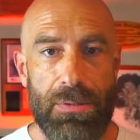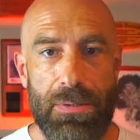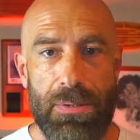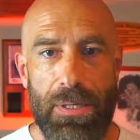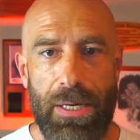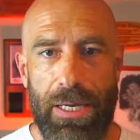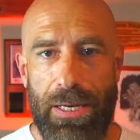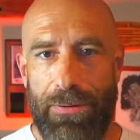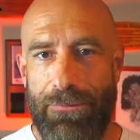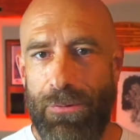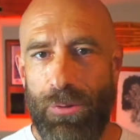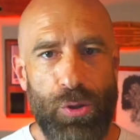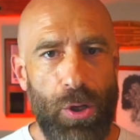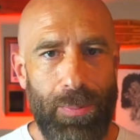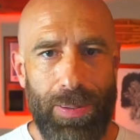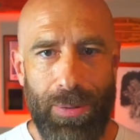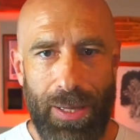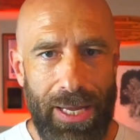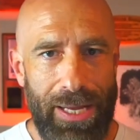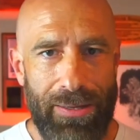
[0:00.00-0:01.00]
And if you show
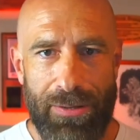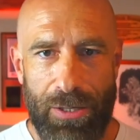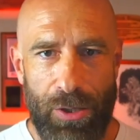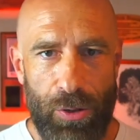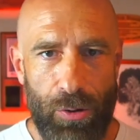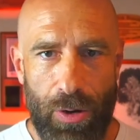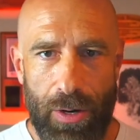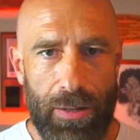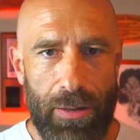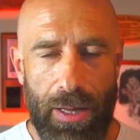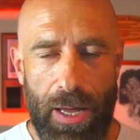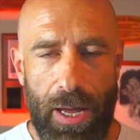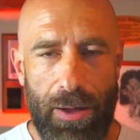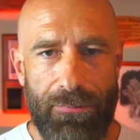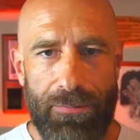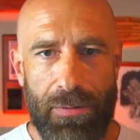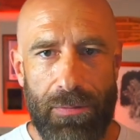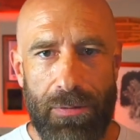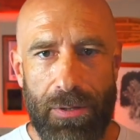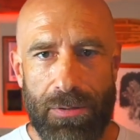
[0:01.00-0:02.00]
up late, then you're already
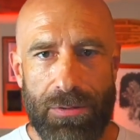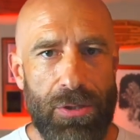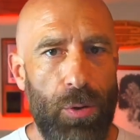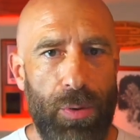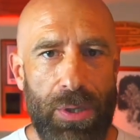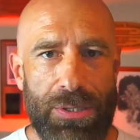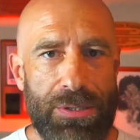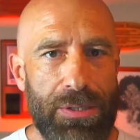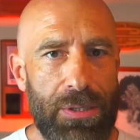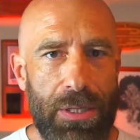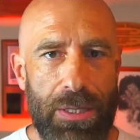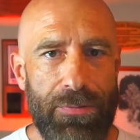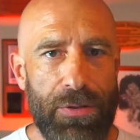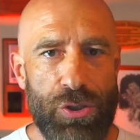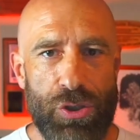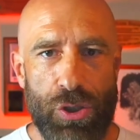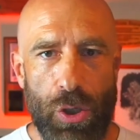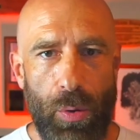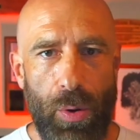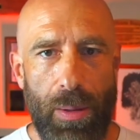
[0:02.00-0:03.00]
left. There's no reason to even
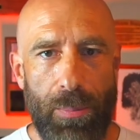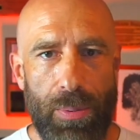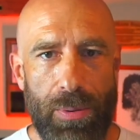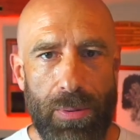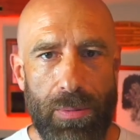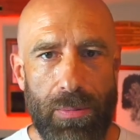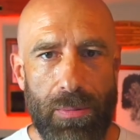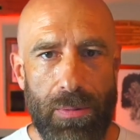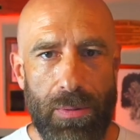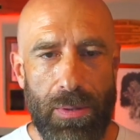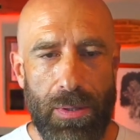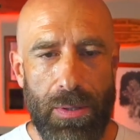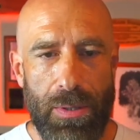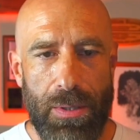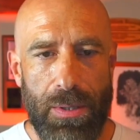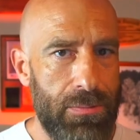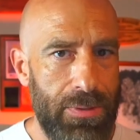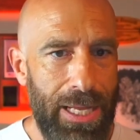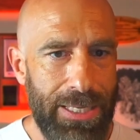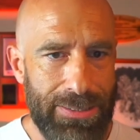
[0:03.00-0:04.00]
show up.
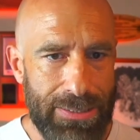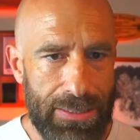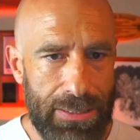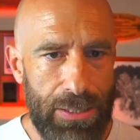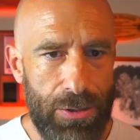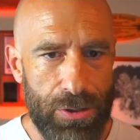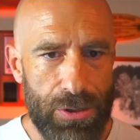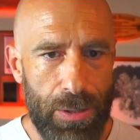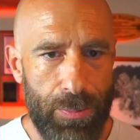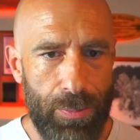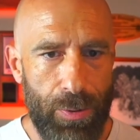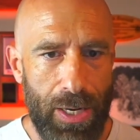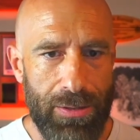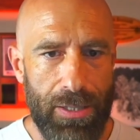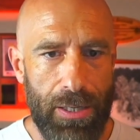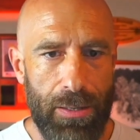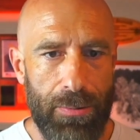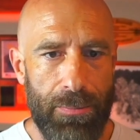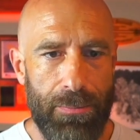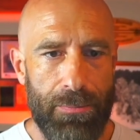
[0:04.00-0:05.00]
That's leadership right
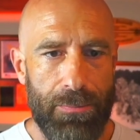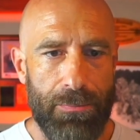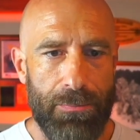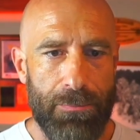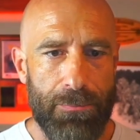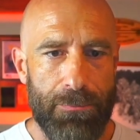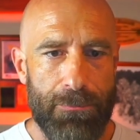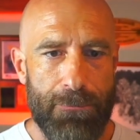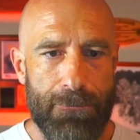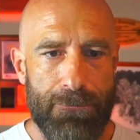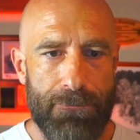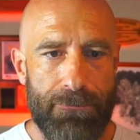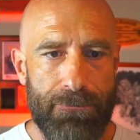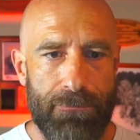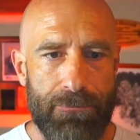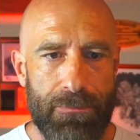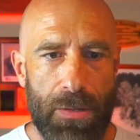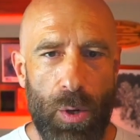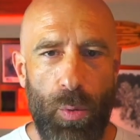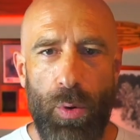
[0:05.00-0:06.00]
there.
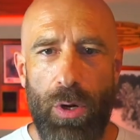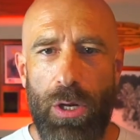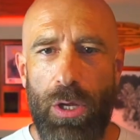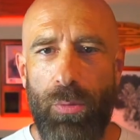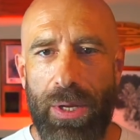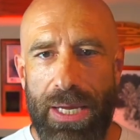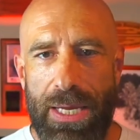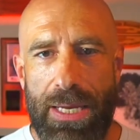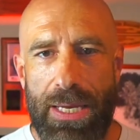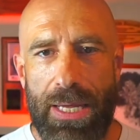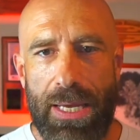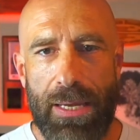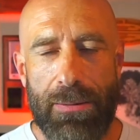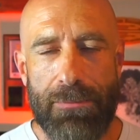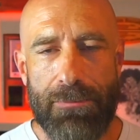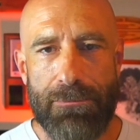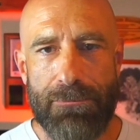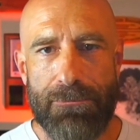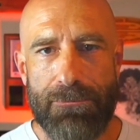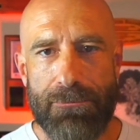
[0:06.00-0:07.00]
What are you eating?
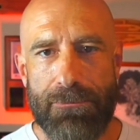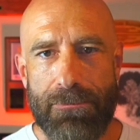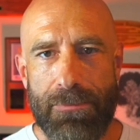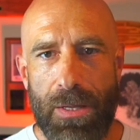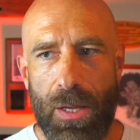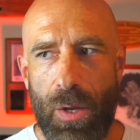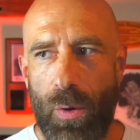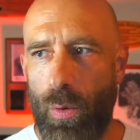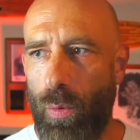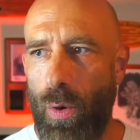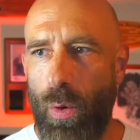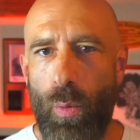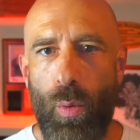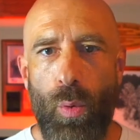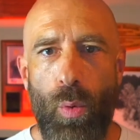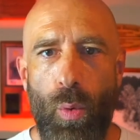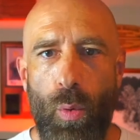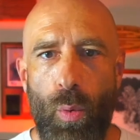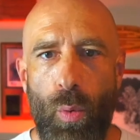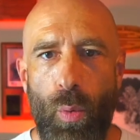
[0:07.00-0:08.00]

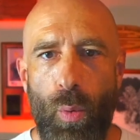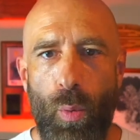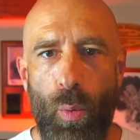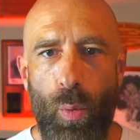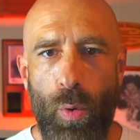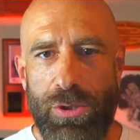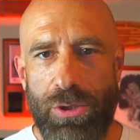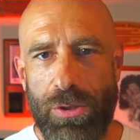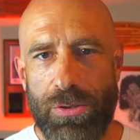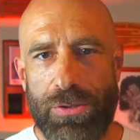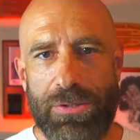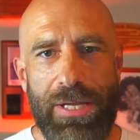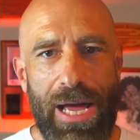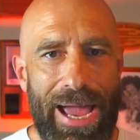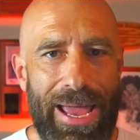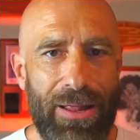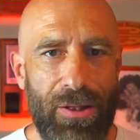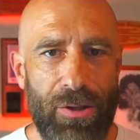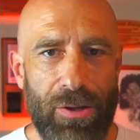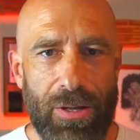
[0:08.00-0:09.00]
What's your
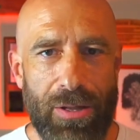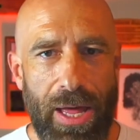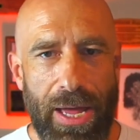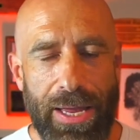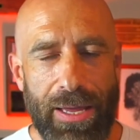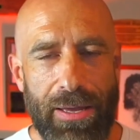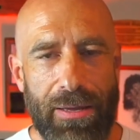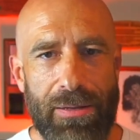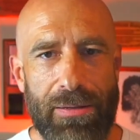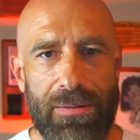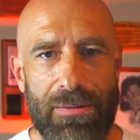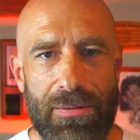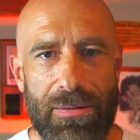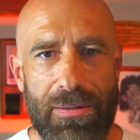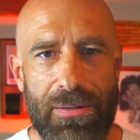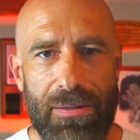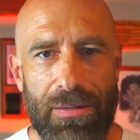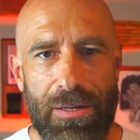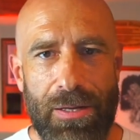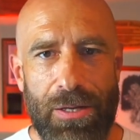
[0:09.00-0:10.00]
diet look like?
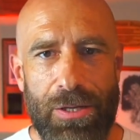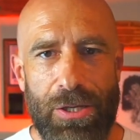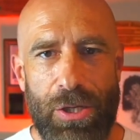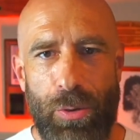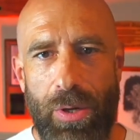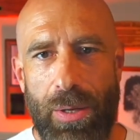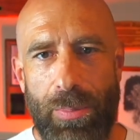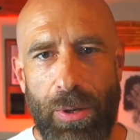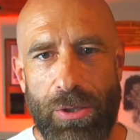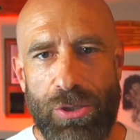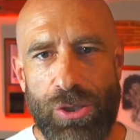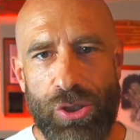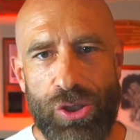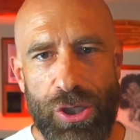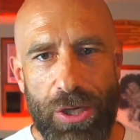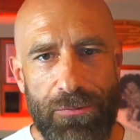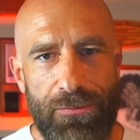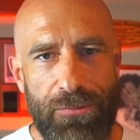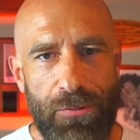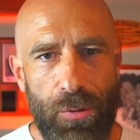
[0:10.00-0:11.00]
Do you eat a bunch of
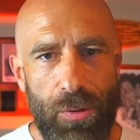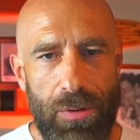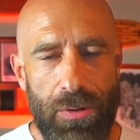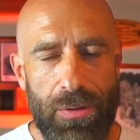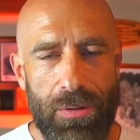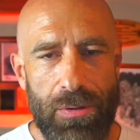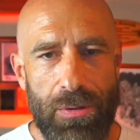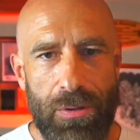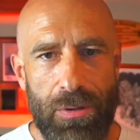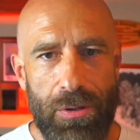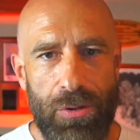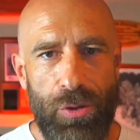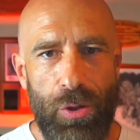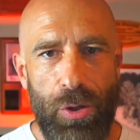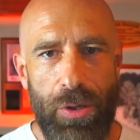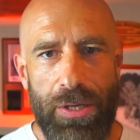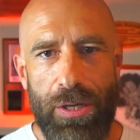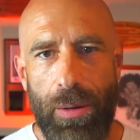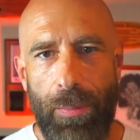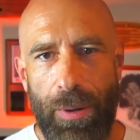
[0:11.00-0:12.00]
shit food? Do you
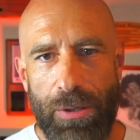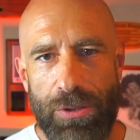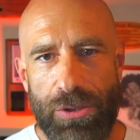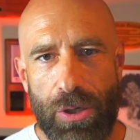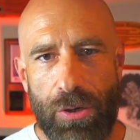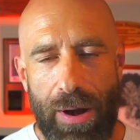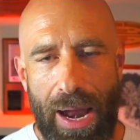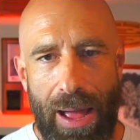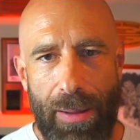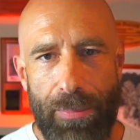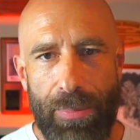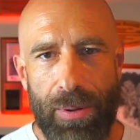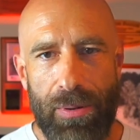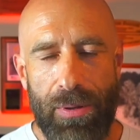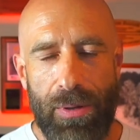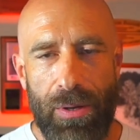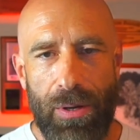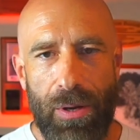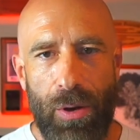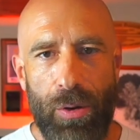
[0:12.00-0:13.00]
eat a bunch of crap?
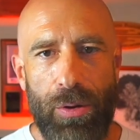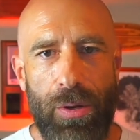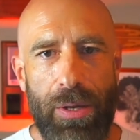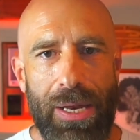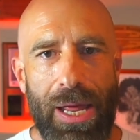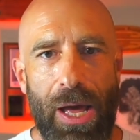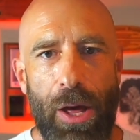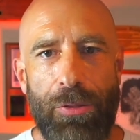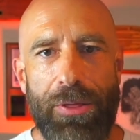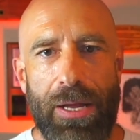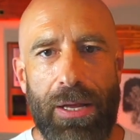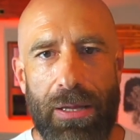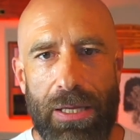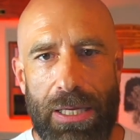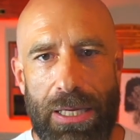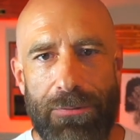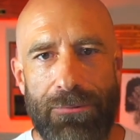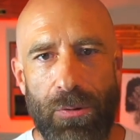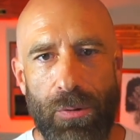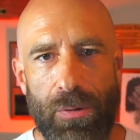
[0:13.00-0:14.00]
Or do you eat healthy,
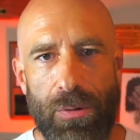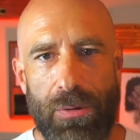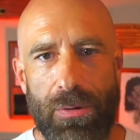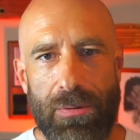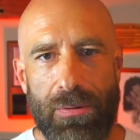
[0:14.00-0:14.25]
clean food?